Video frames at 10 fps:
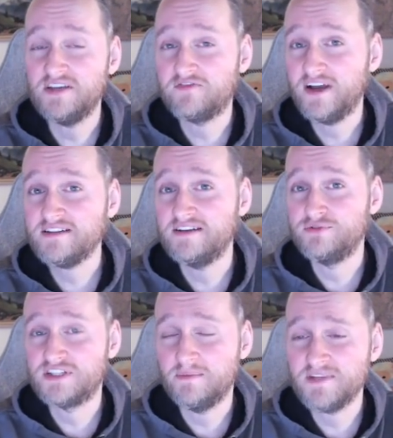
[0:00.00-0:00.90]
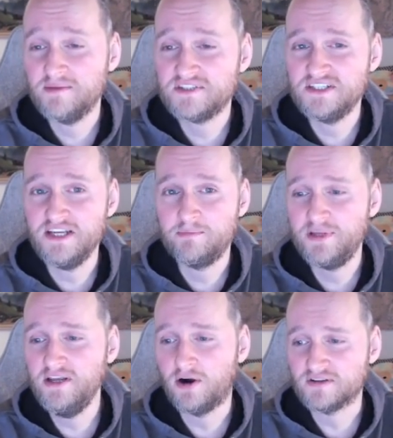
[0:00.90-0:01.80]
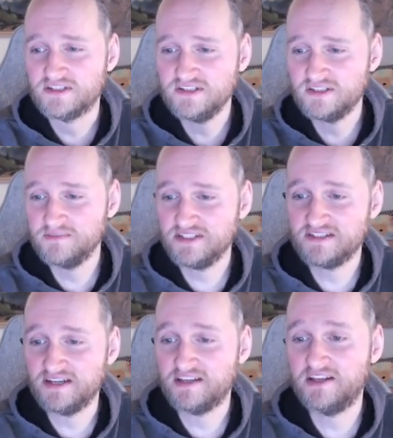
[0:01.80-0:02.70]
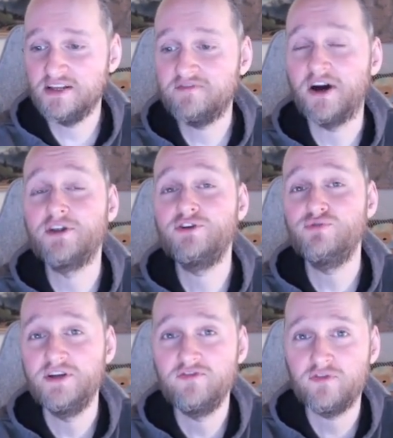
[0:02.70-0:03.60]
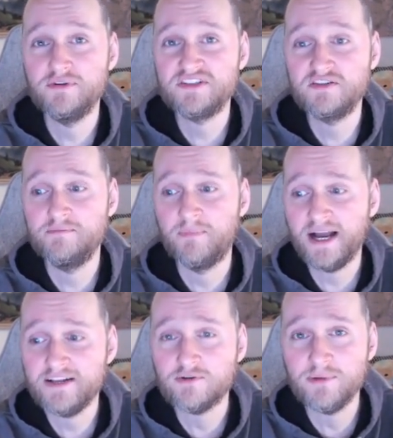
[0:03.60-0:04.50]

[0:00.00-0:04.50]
effect that you sometimes see in PR systems is that it can give undue influence to minor